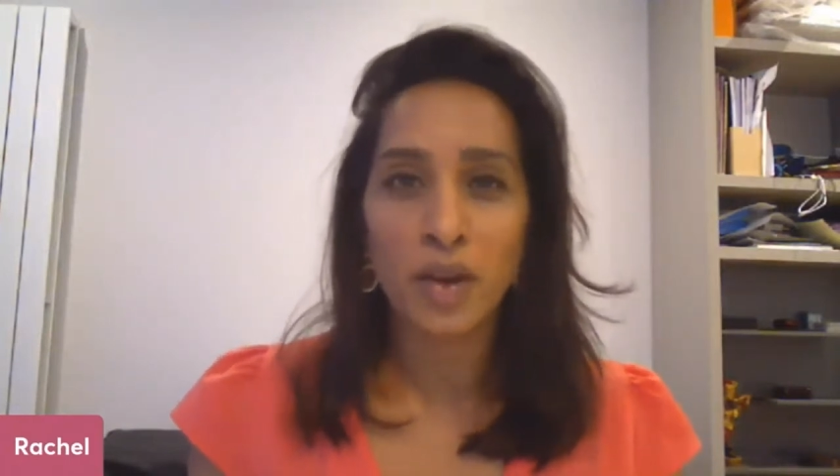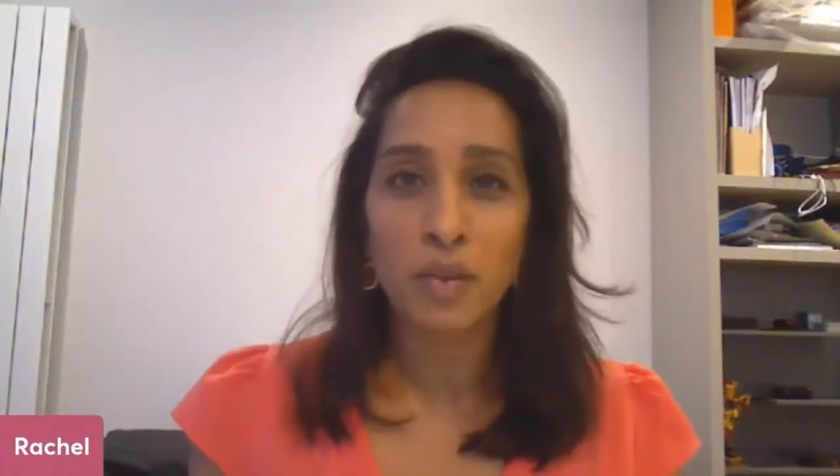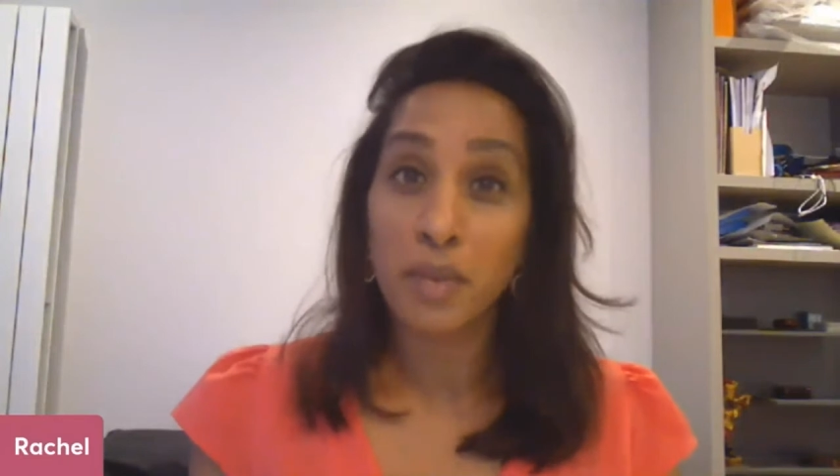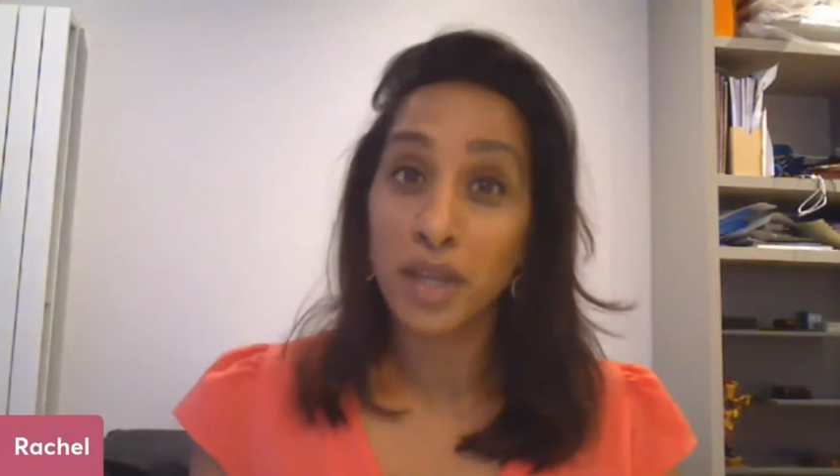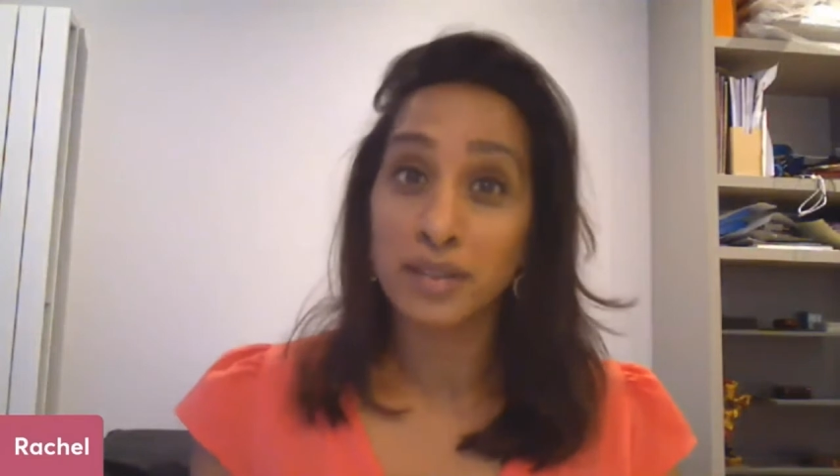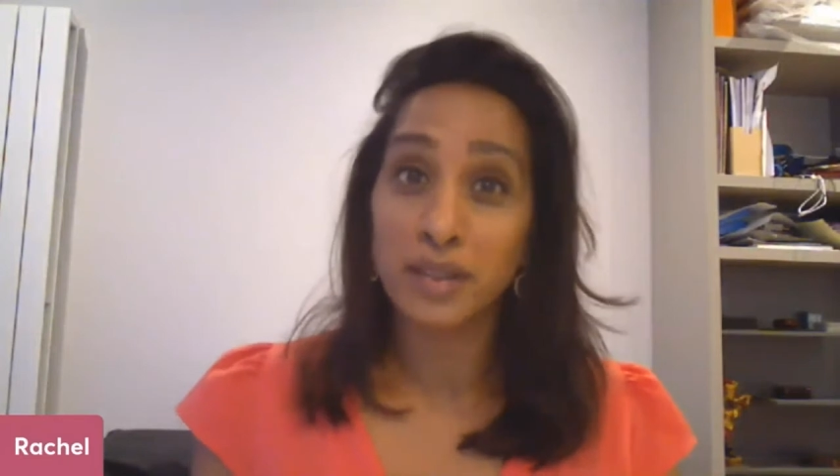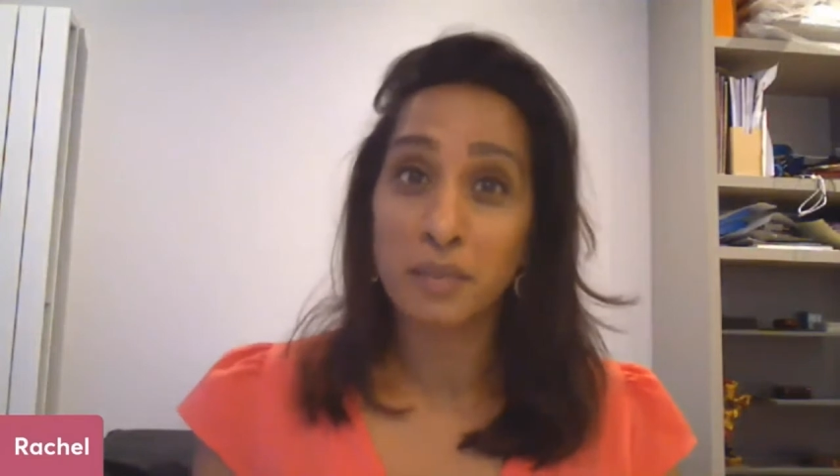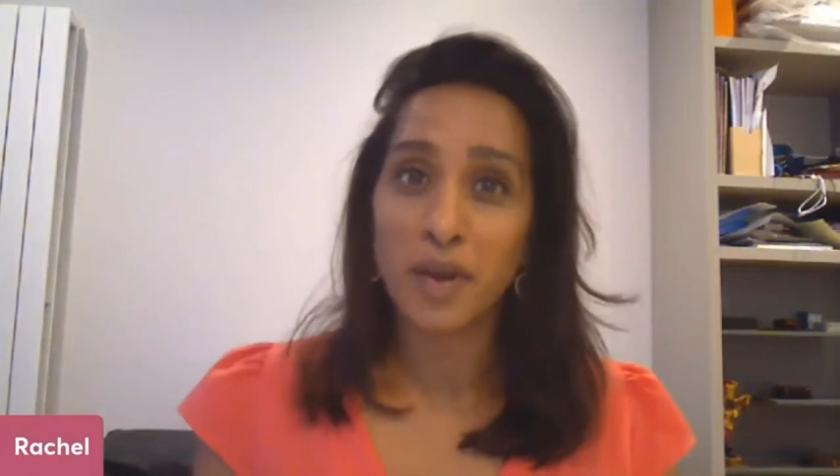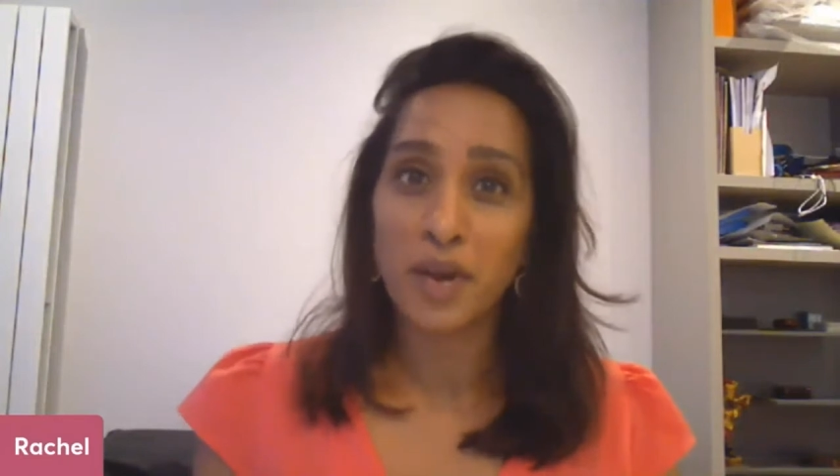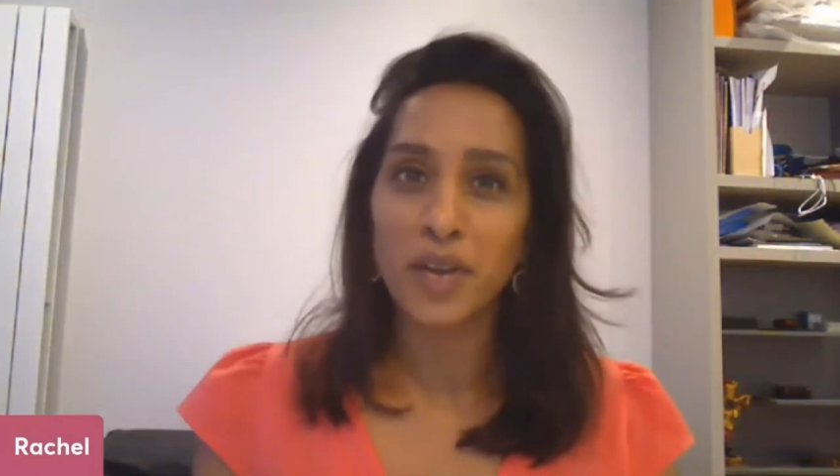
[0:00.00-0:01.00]
their
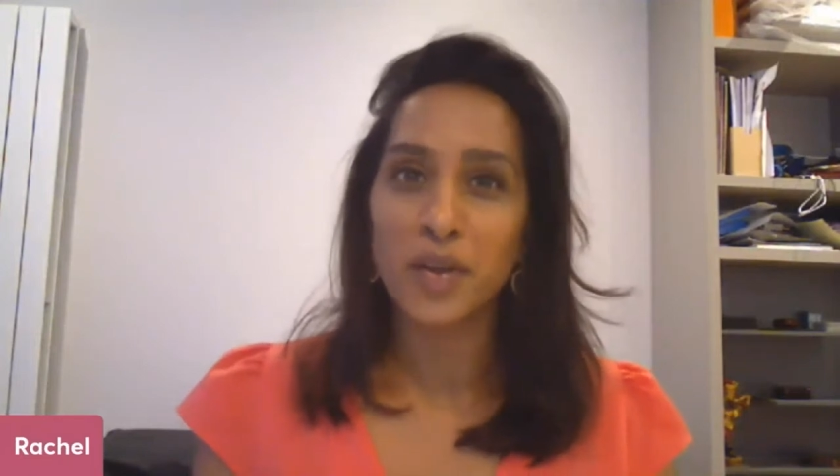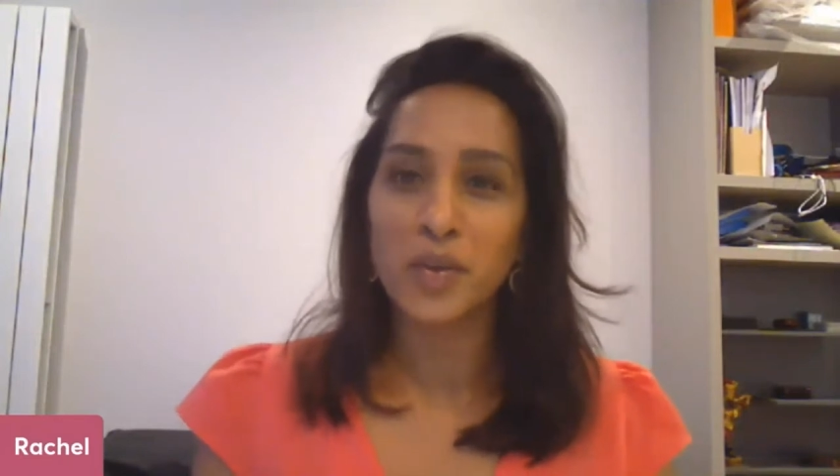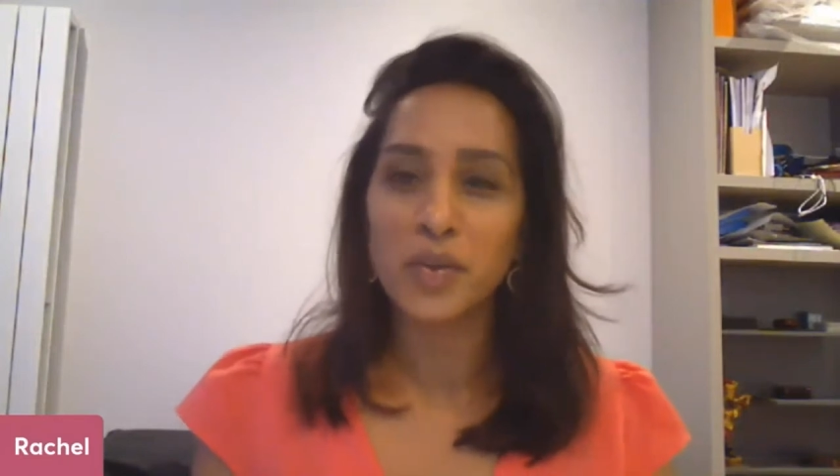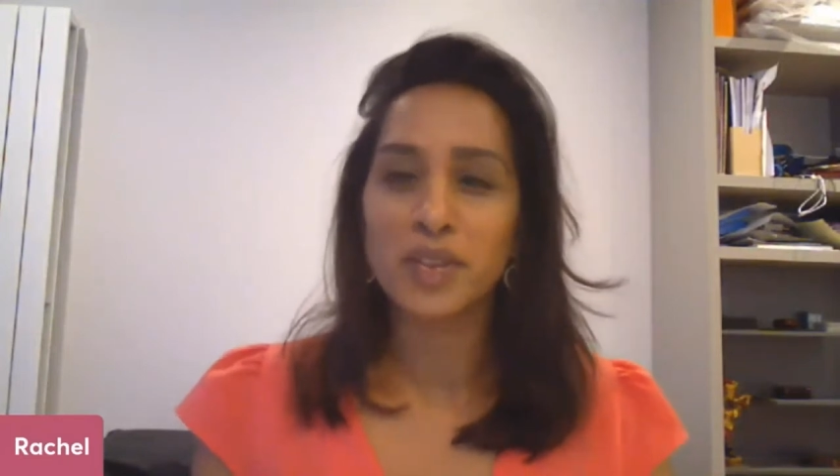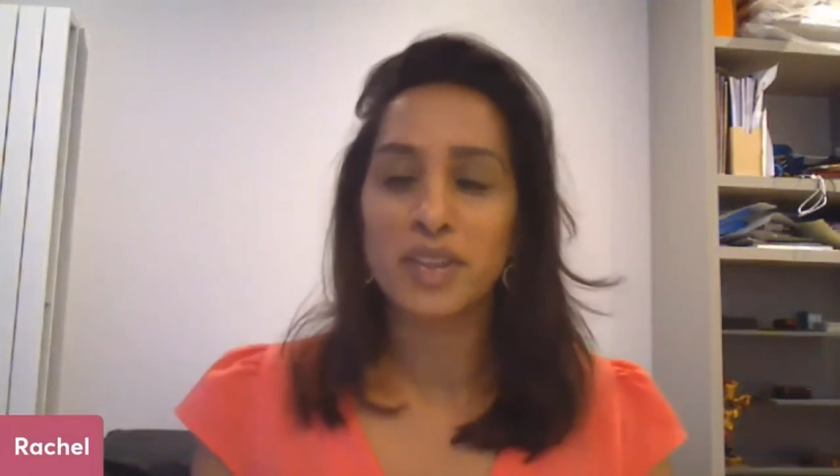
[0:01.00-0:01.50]
amazing bios,